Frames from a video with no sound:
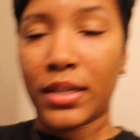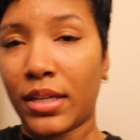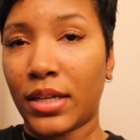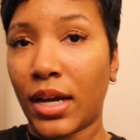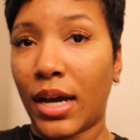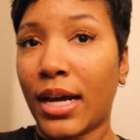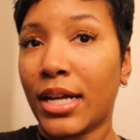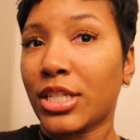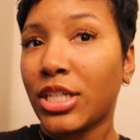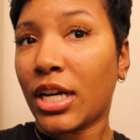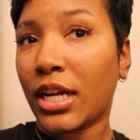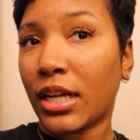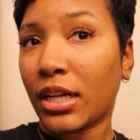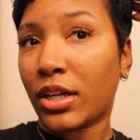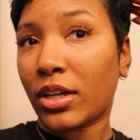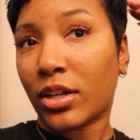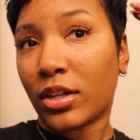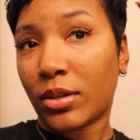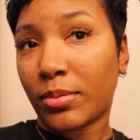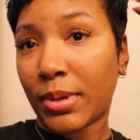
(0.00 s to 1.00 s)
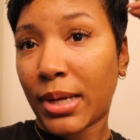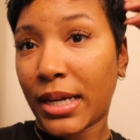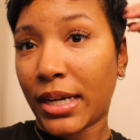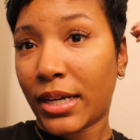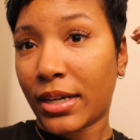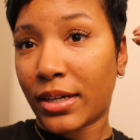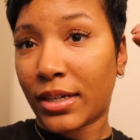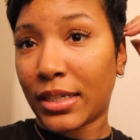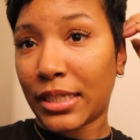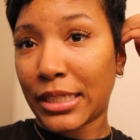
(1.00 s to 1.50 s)
Yeah, I tried to curl my
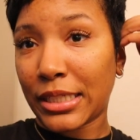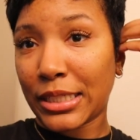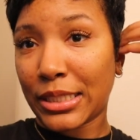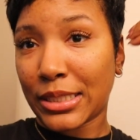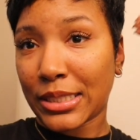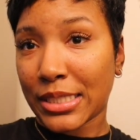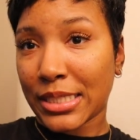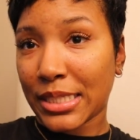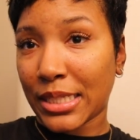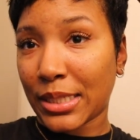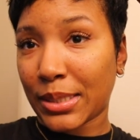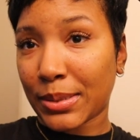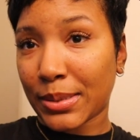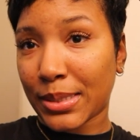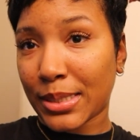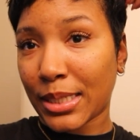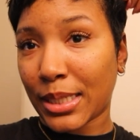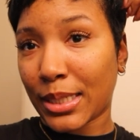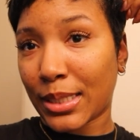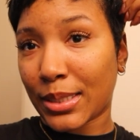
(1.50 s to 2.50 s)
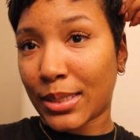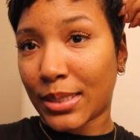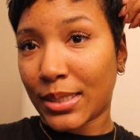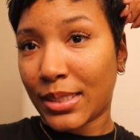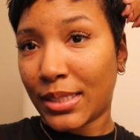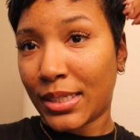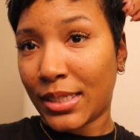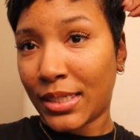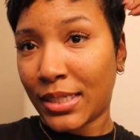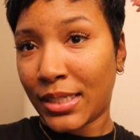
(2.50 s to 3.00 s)
hair a little something, something
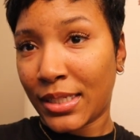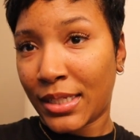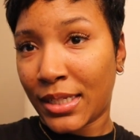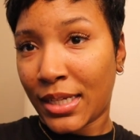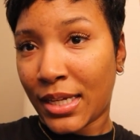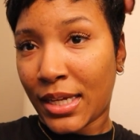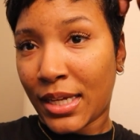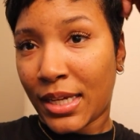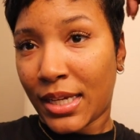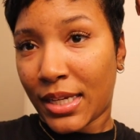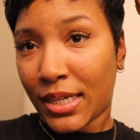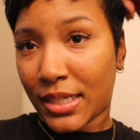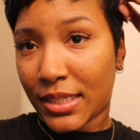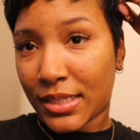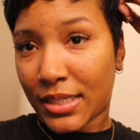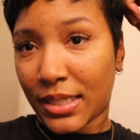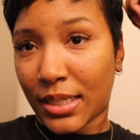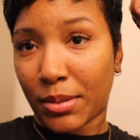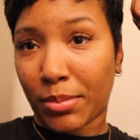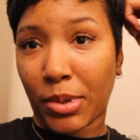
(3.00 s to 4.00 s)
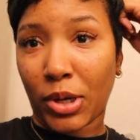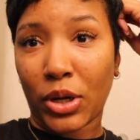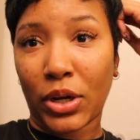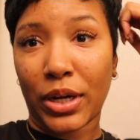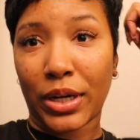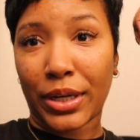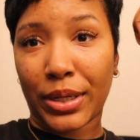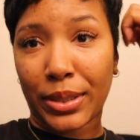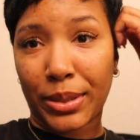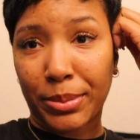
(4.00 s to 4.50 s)
until
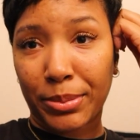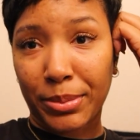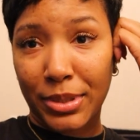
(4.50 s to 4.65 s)
tomorrow come